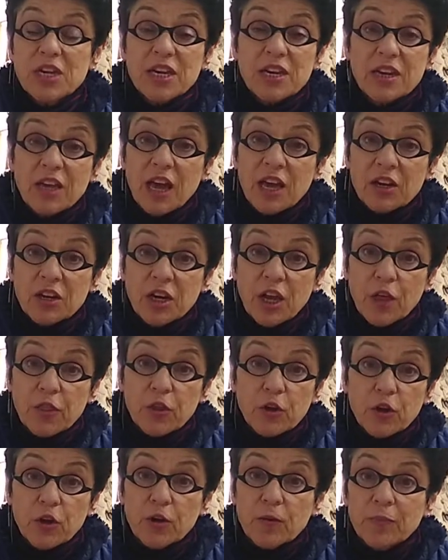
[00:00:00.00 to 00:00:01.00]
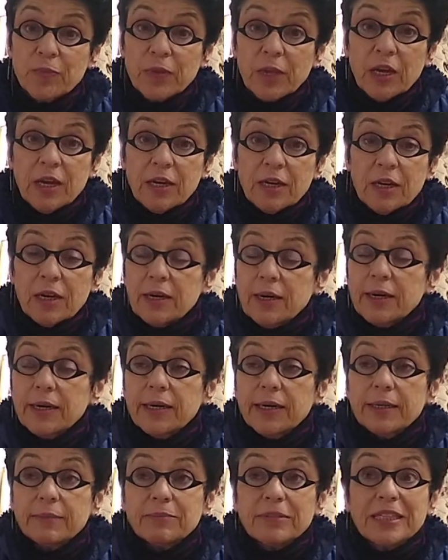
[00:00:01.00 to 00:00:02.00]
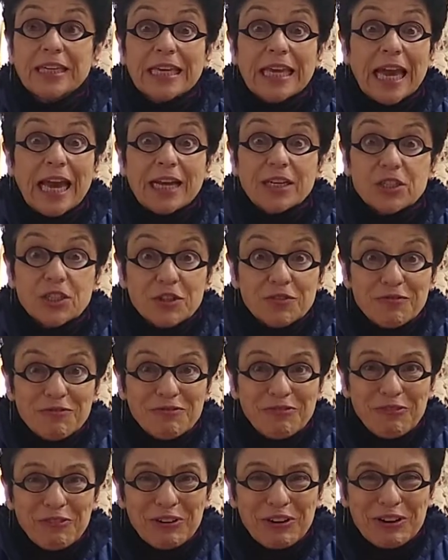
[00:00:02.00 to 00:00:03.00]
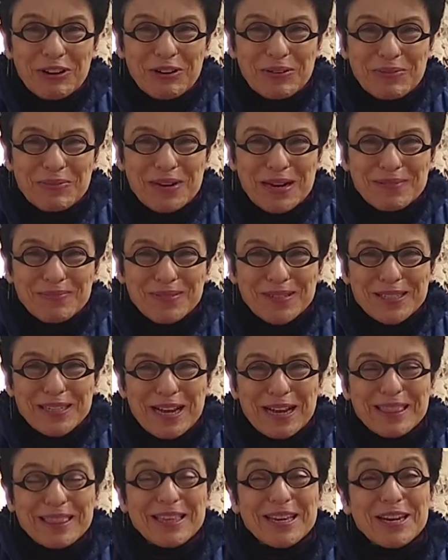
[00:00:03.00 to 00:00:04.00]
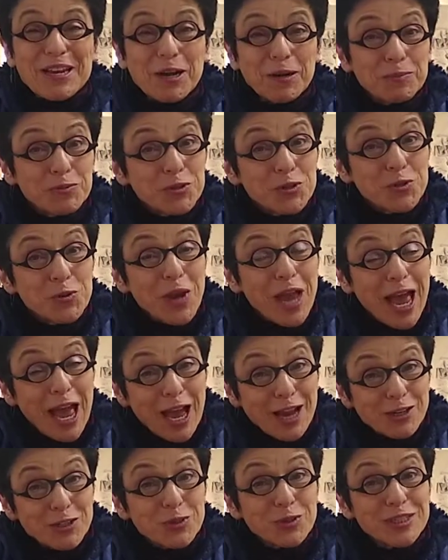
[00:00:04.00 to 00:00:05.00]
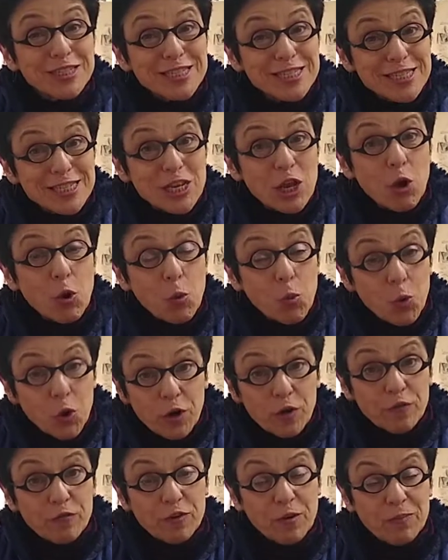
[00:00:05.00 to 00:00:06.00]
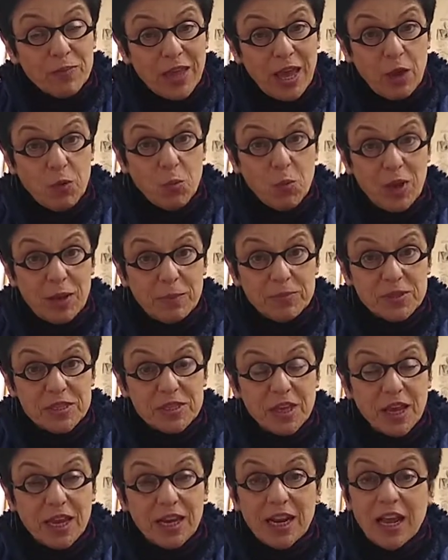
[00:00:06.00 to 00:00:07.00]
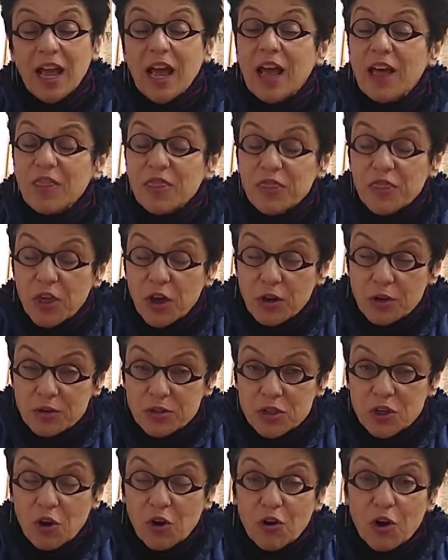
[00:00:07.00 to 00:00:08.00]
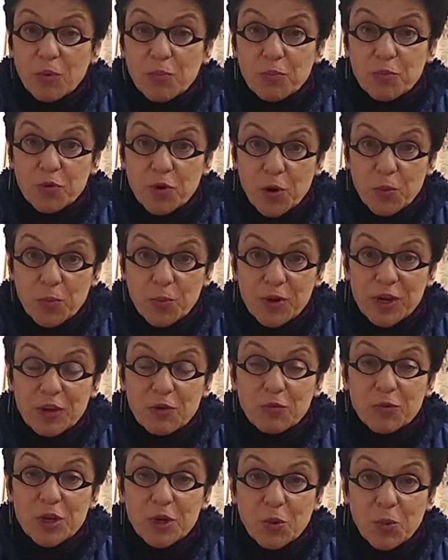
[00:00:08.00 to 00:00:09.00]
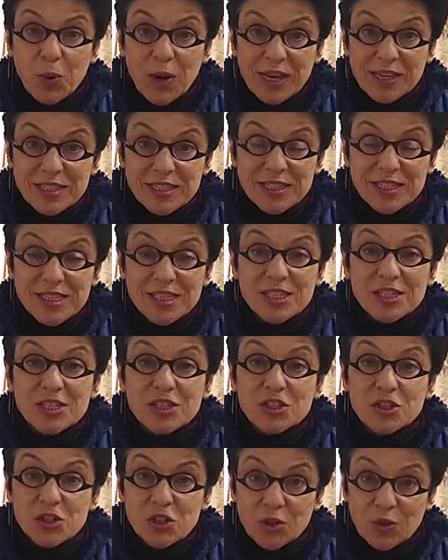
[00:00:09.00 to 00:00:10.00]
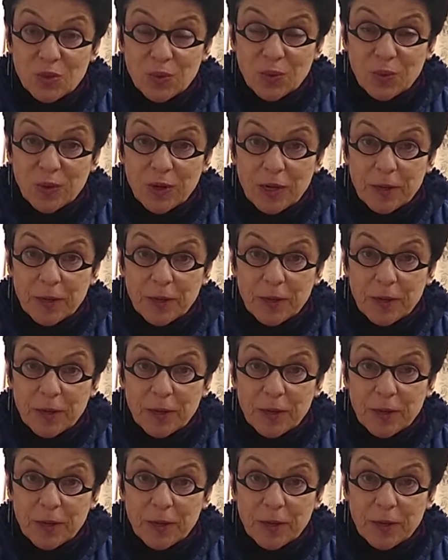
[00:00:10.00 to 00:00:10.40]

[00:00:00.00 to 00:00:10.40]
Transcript: need another gadget for your website that helps you actually sell work from that website. Those are appropriate requests too.